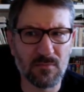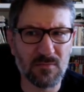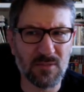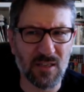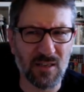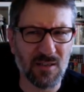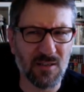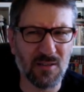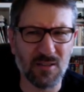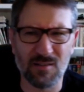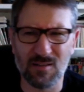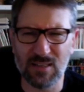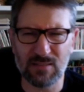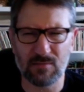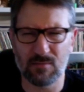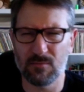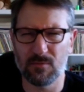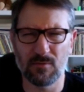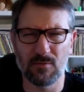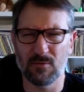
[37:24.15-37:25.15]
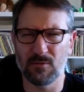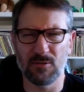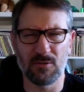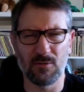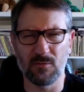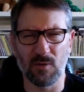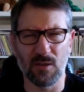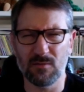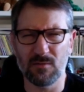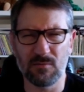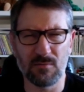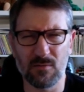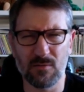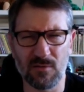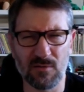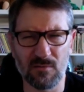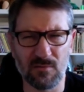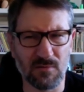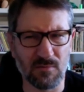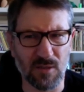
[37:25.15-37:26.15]
You know, and you're like, you want?
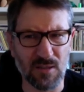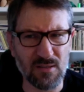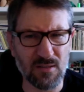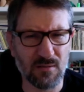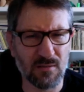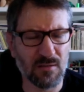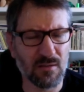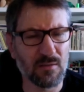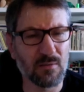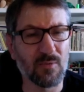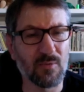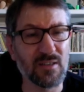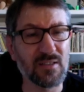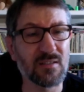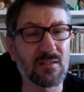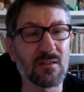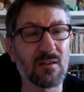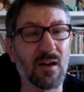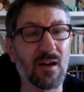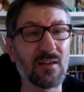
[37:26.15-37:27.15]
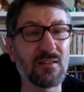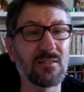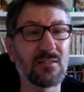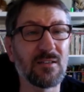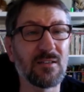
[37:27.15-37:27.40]
What? What? Huh?